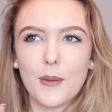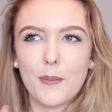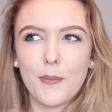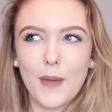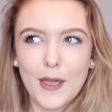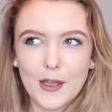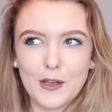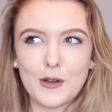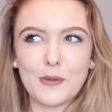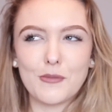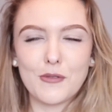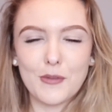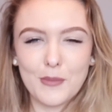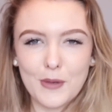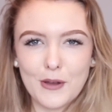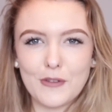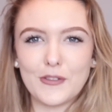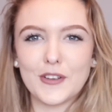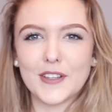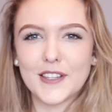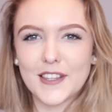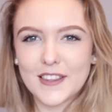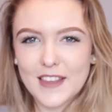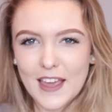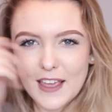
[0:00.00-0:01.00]
makeup
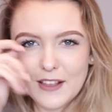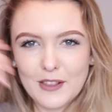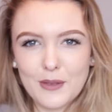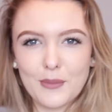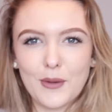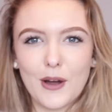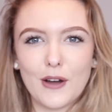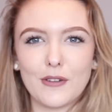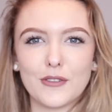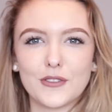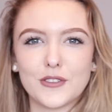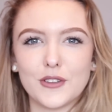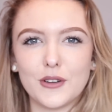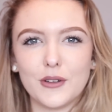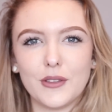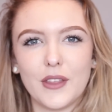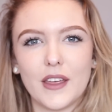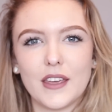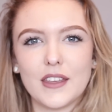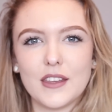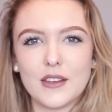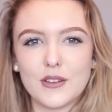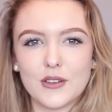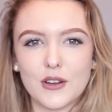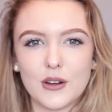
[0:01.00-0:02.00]
remover to take them off so that